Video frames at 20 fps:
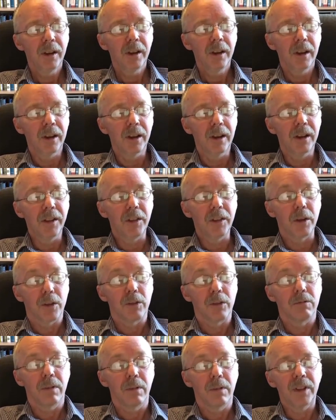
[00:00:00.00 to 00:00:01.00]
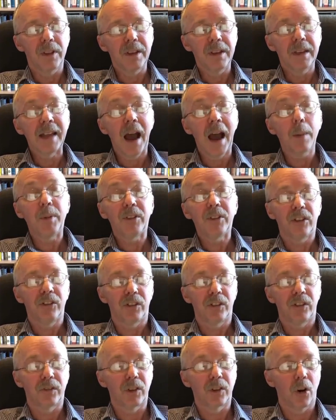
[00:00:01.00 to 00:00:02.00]
The
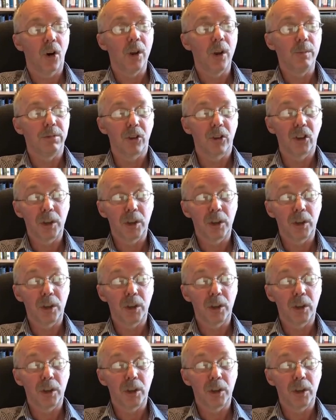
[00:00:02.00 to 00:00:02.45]
inhabitants of Coimbra